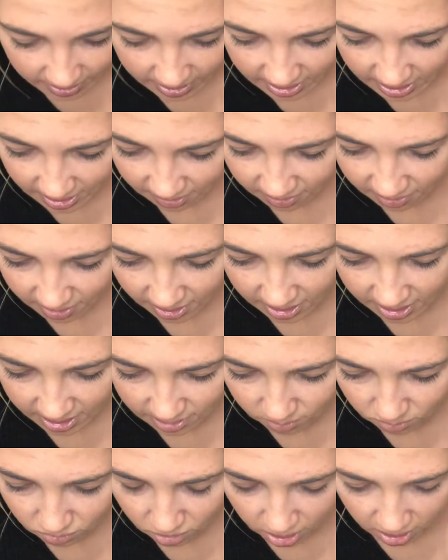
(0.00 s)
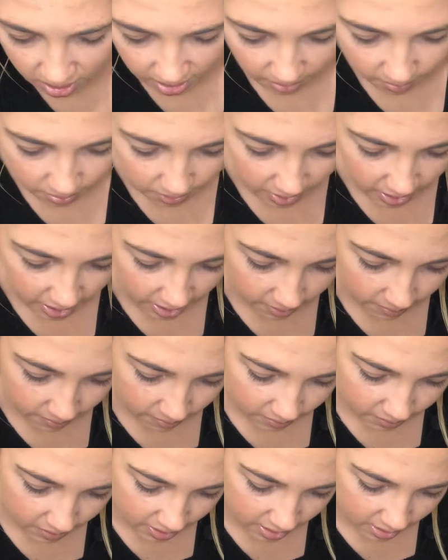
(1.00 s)
definitely some rot
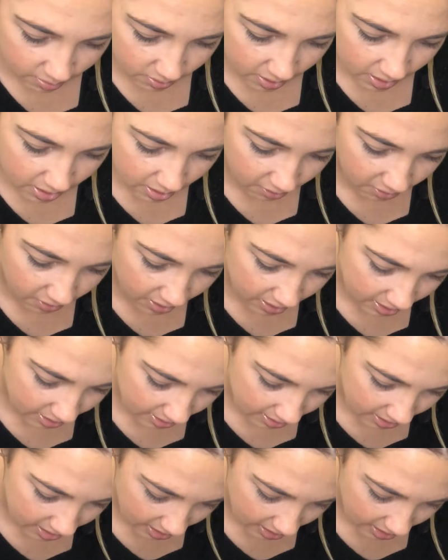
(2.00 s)
happening, but it's a bit difficult